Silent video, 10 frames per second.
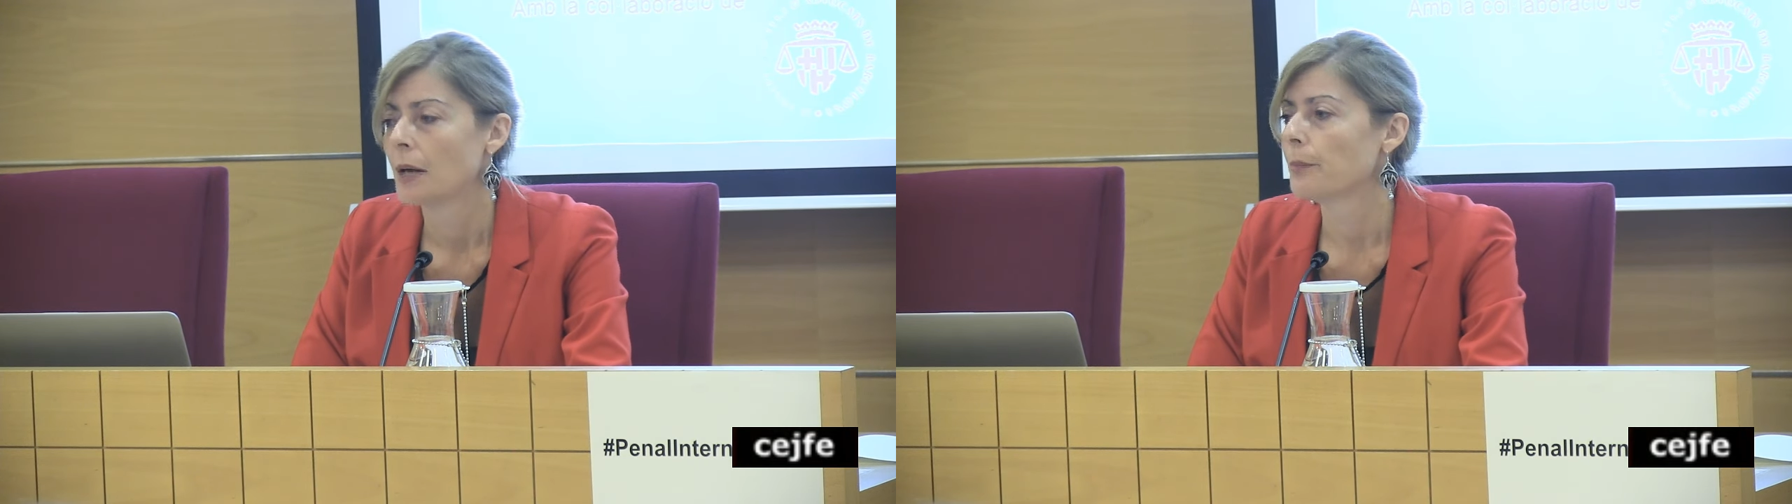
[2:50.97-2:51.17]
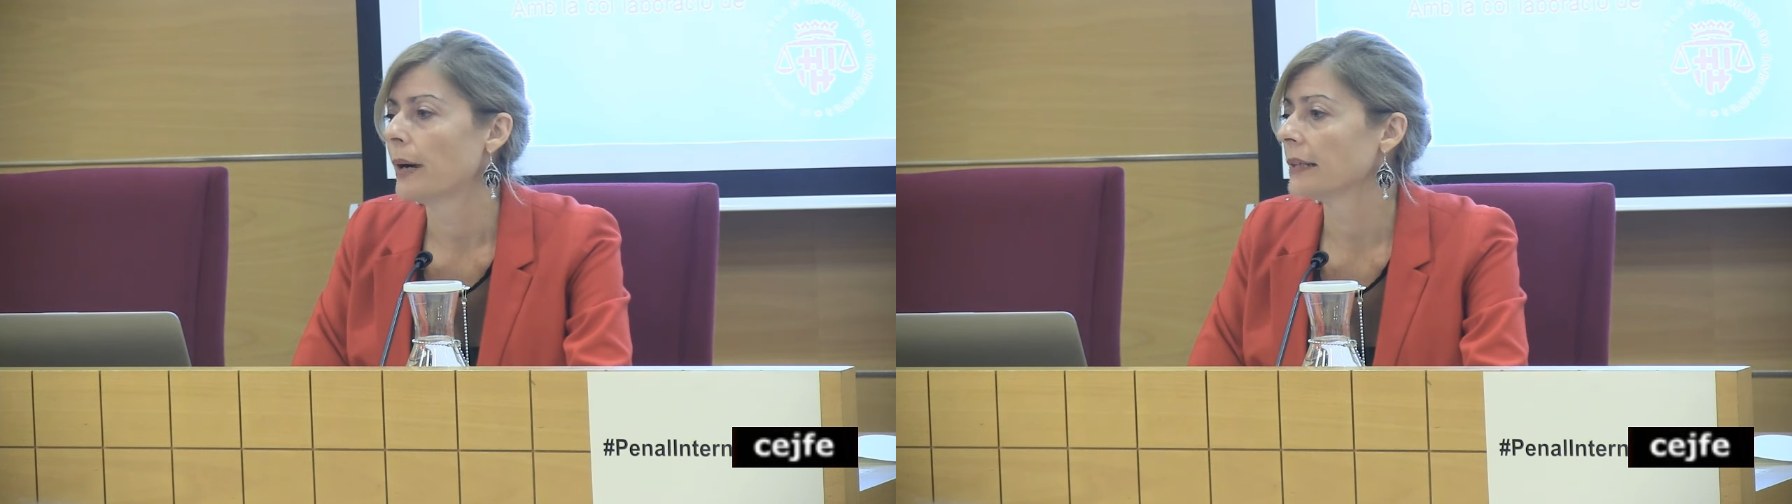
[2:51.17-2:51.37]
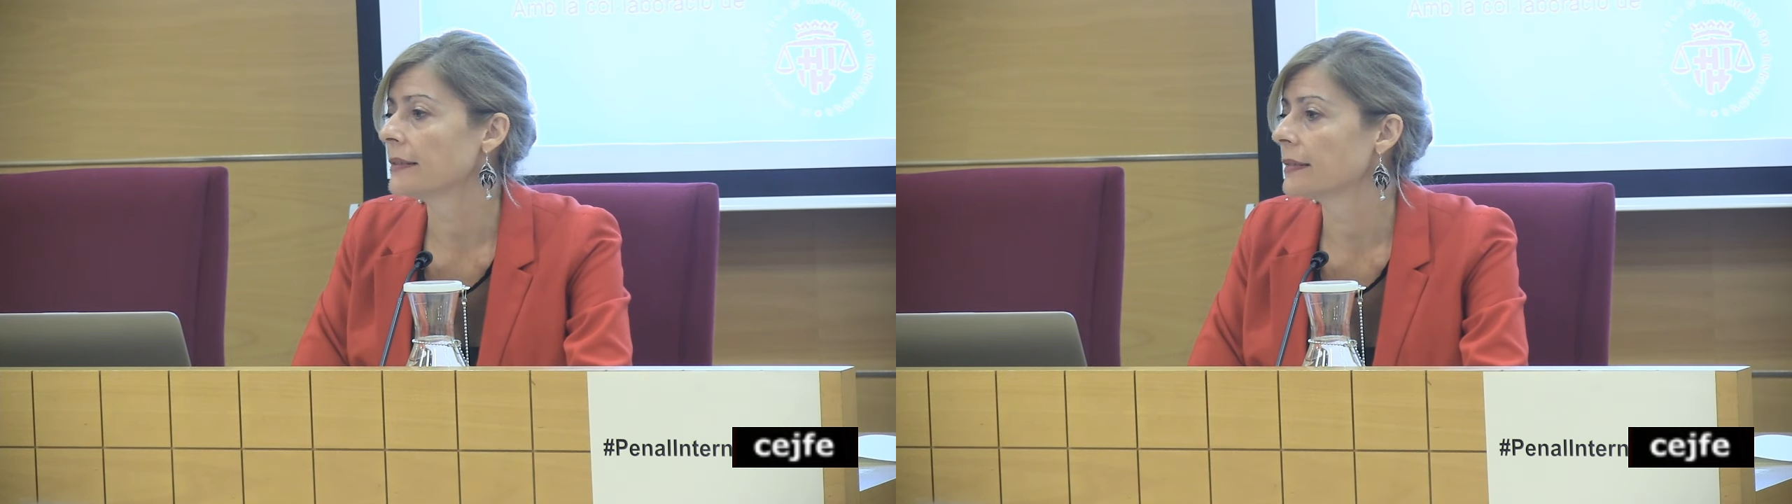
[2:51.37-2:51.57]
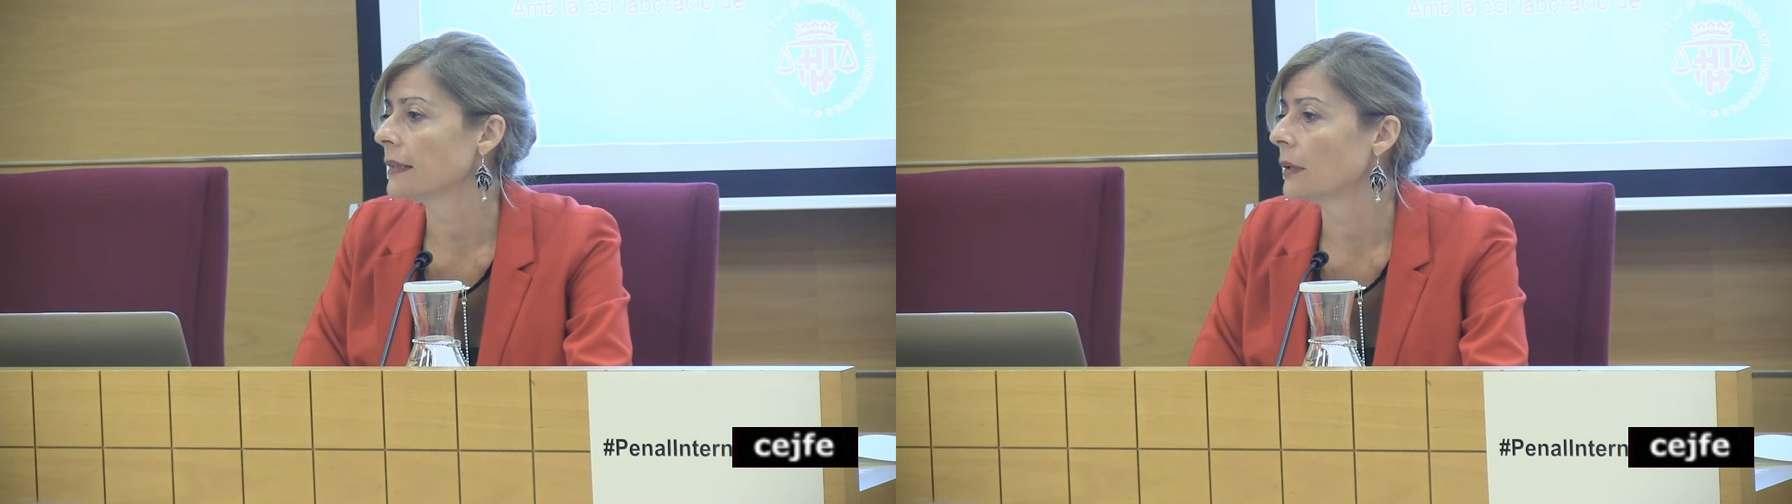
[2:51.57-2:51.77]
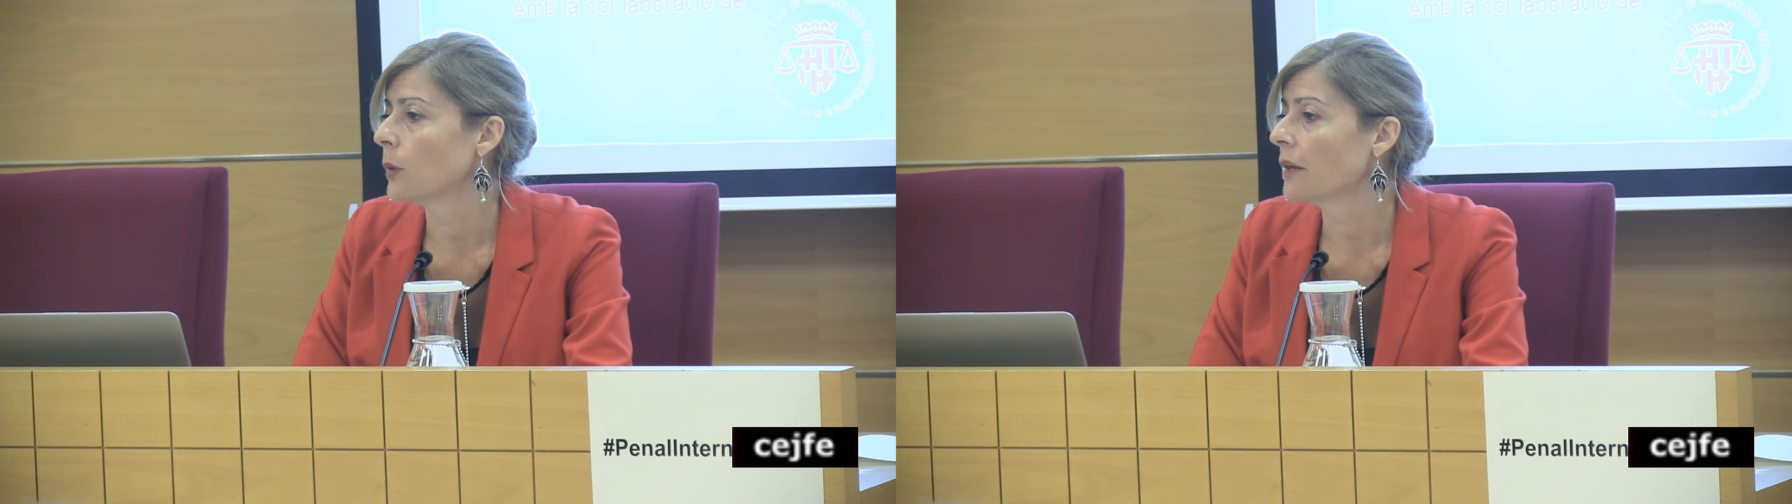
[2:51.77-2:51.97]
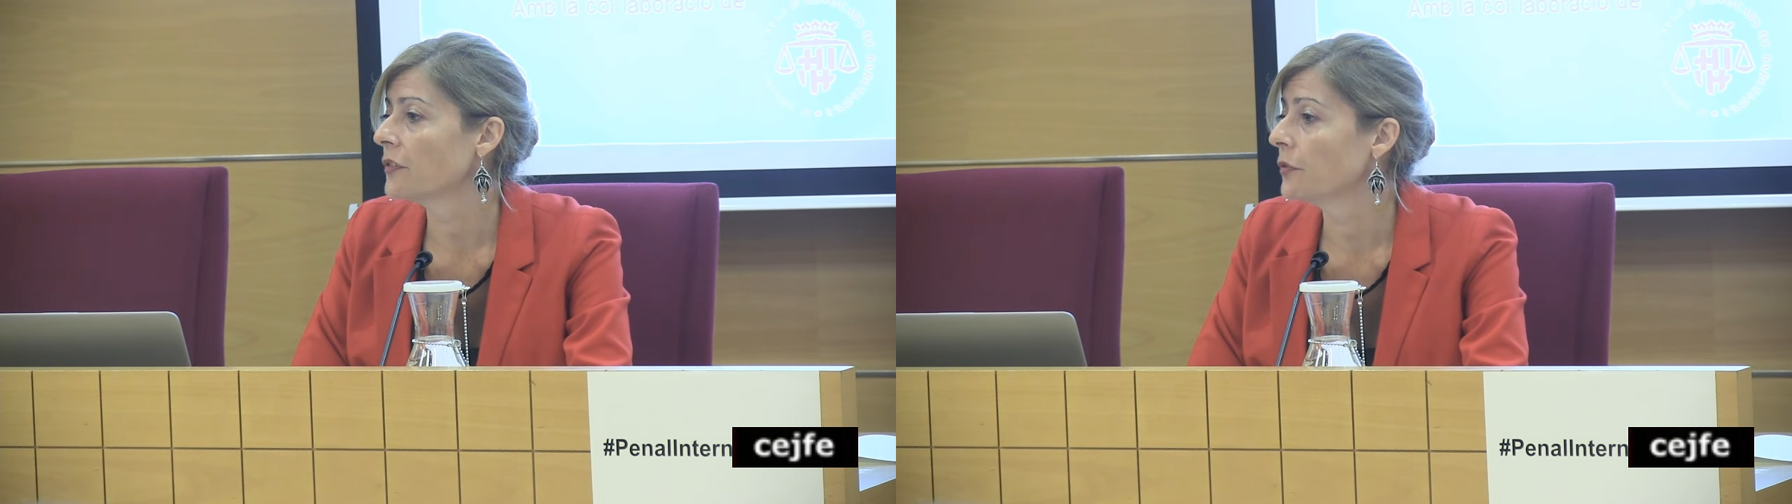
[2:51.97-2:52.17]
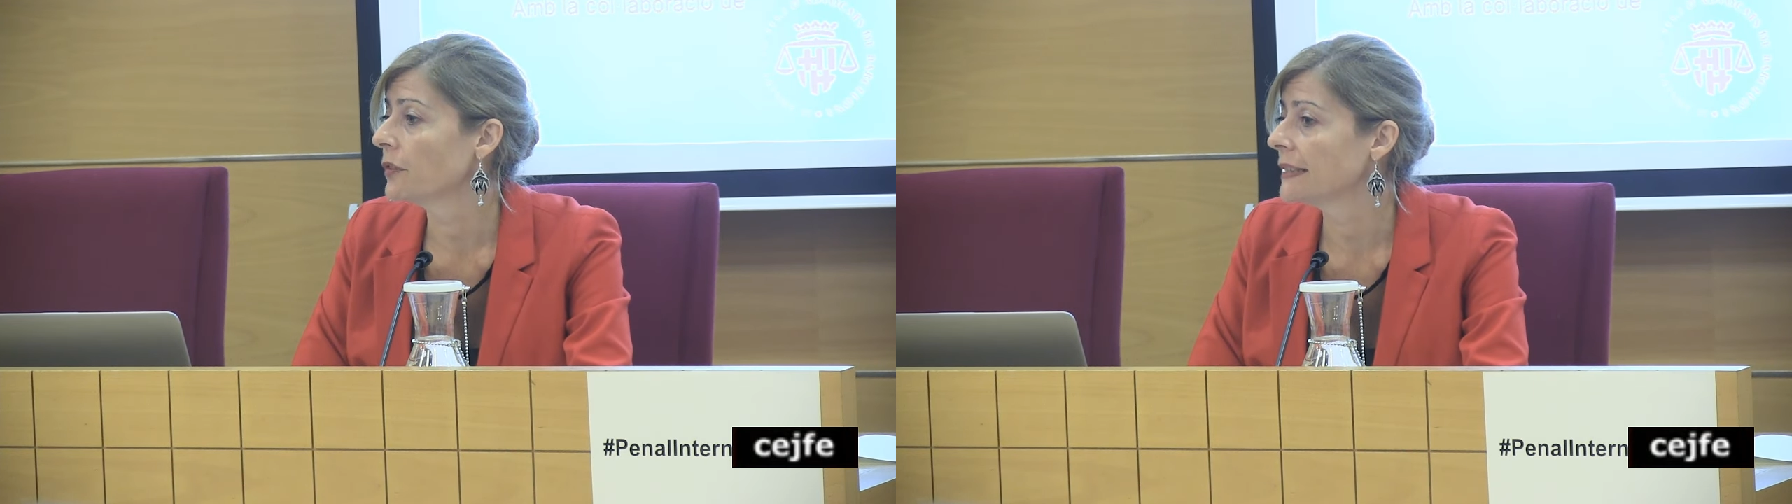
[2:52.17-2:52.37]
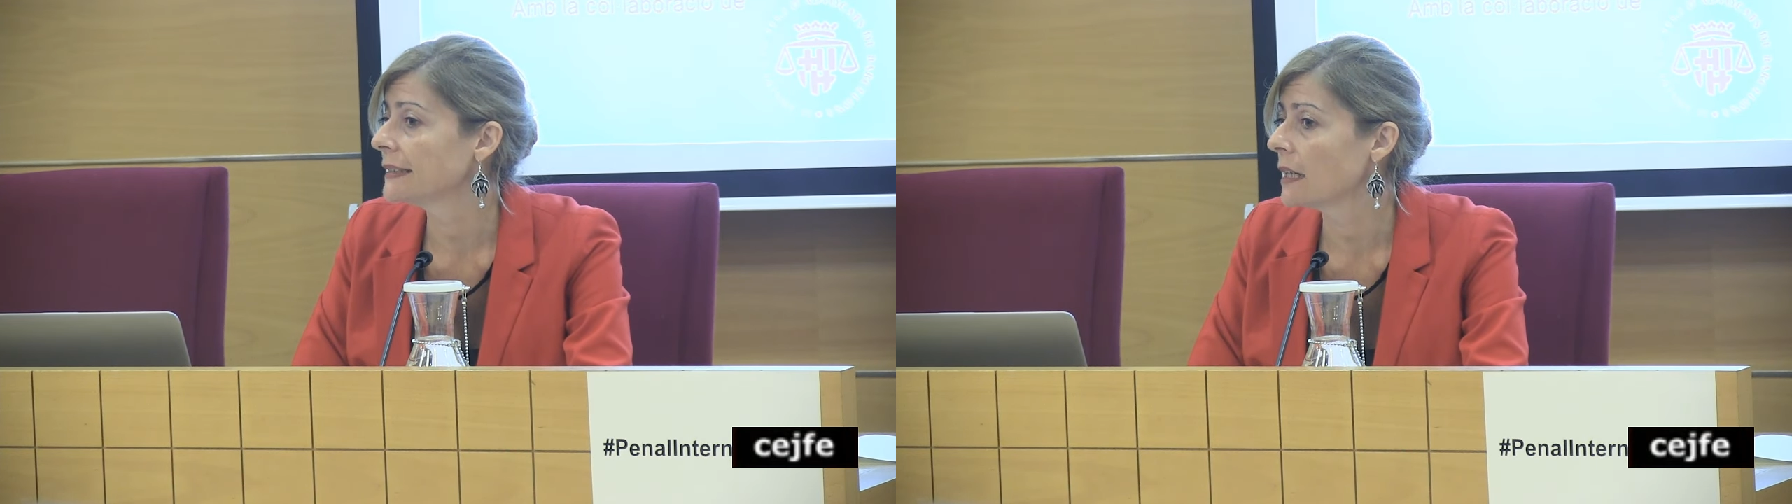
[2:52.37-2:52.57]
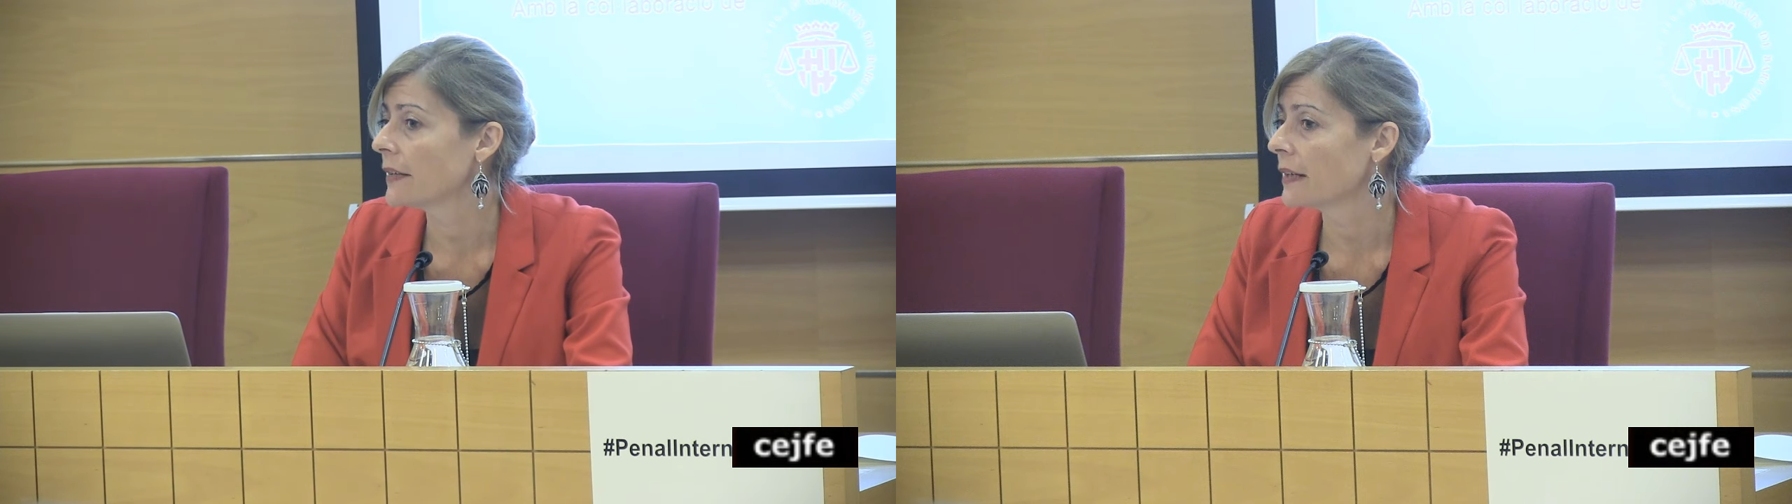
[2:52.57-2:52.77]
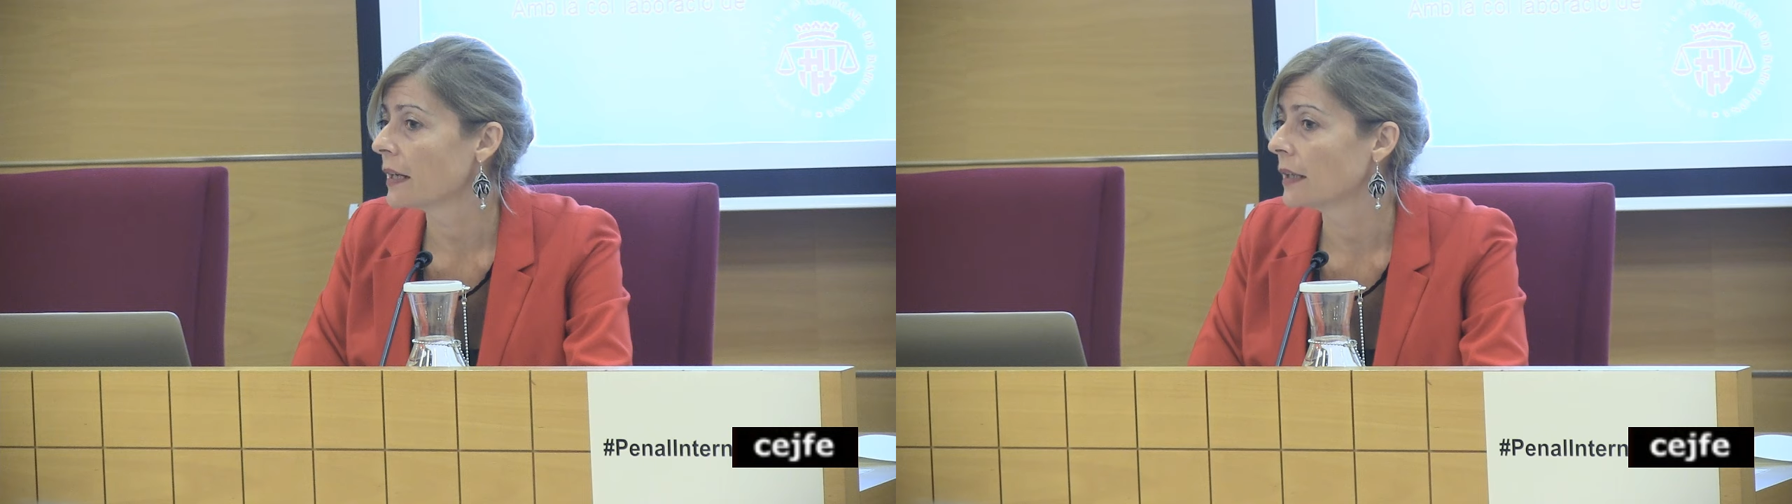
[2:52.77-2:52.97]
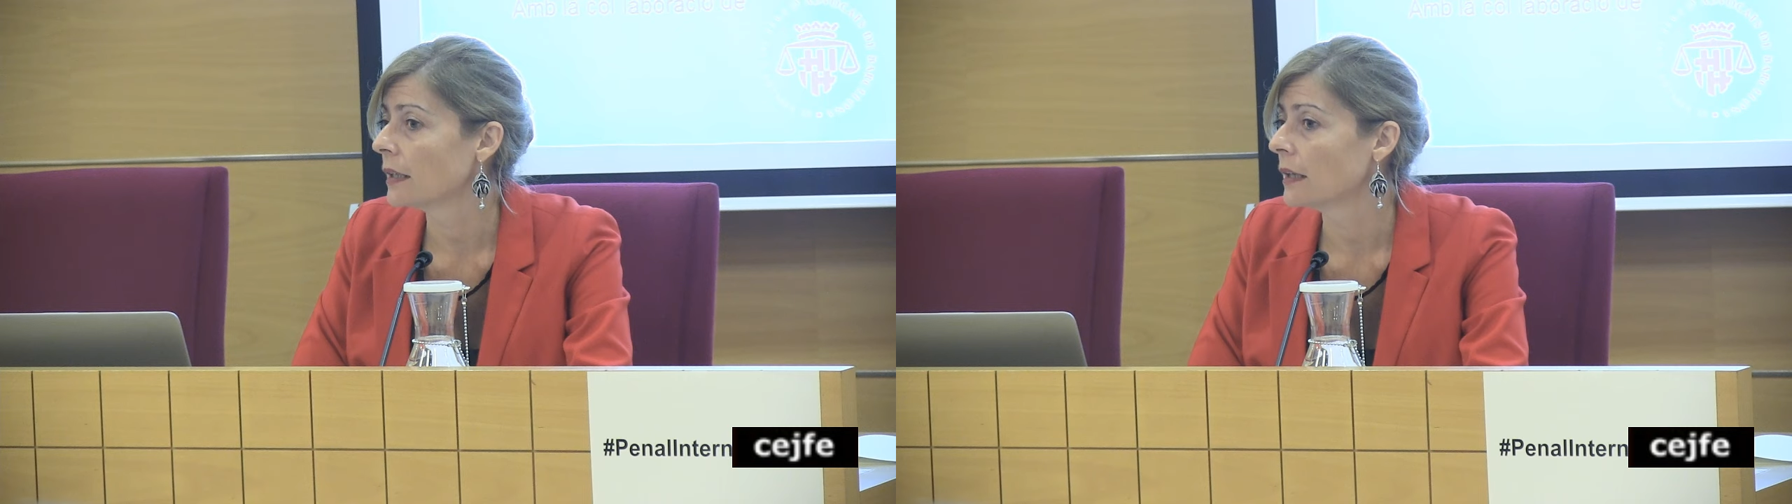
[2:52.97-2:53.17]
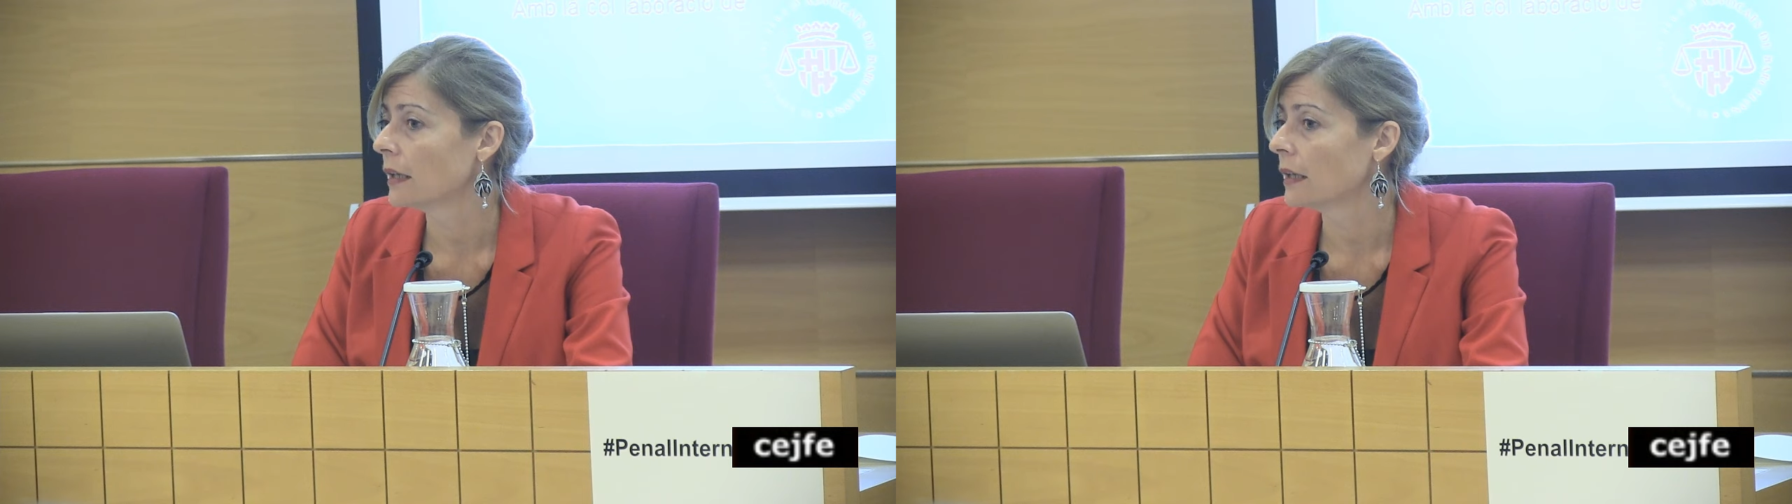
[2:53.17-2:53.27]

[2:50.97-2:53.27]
But we have to face other,